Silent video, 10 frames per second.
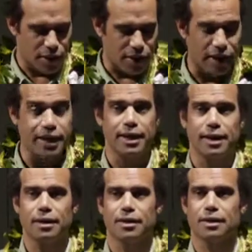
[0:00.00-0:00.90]

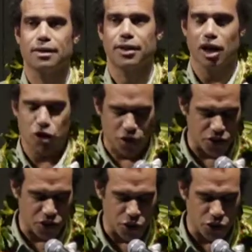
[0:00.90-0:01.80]
linking the cultural
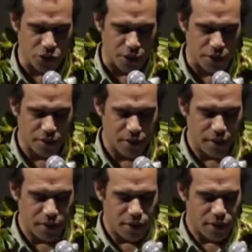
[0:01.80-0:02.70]
institution with
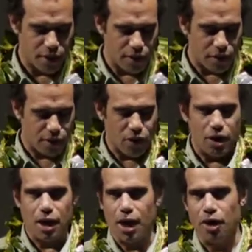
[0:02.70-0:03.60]

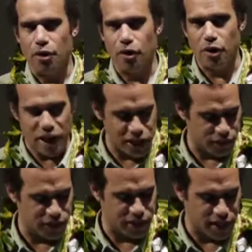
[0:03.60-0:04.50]
a range
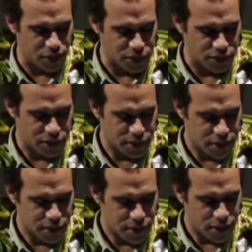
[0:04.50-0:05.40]
of stakeholders.
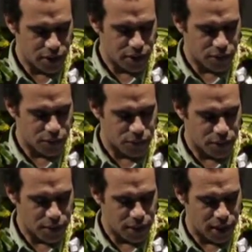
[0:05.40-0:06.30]

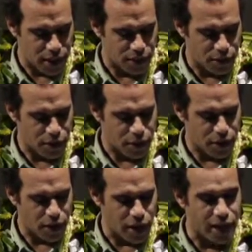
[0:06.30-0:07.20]

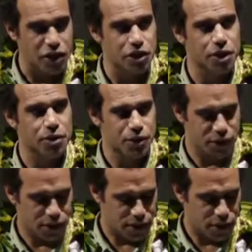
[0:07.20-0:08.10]

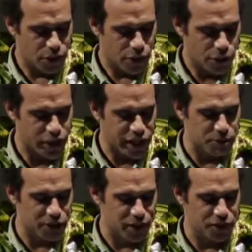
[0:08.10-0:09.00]
NGOs who
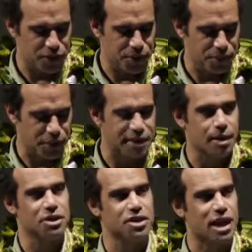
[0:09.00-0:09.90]
came together to
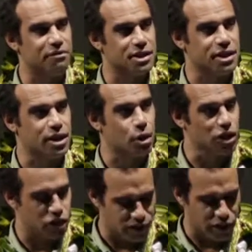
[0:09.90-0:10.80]
establish an advocacy
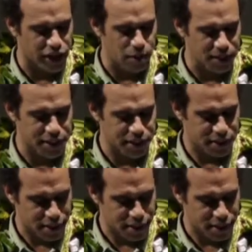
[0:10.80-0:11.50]
coalition for economics.